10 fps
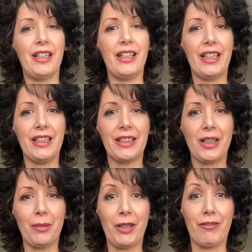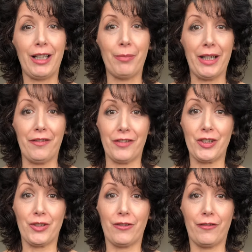It's going to be really
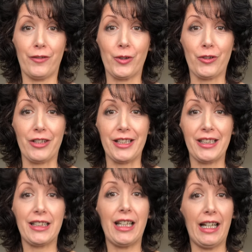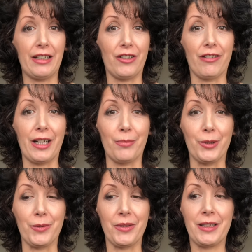beneficial for us and our
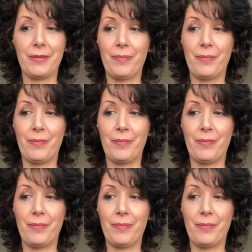animals.